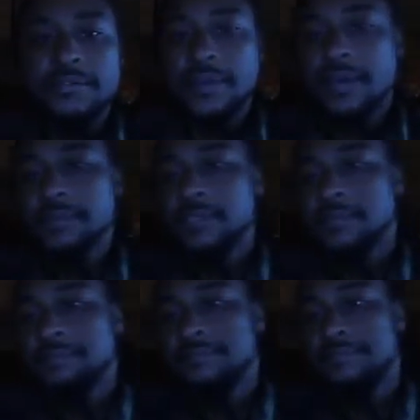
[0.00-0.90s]

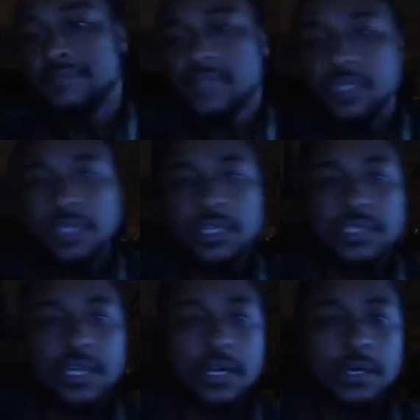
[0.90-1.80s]
family.
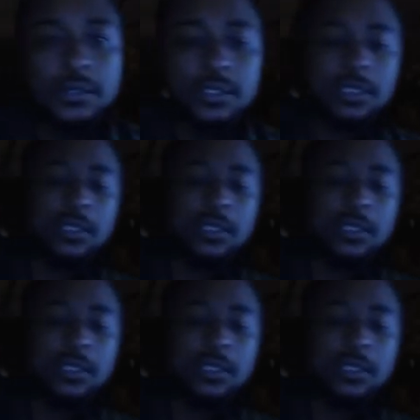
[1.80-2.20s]
Love y'all.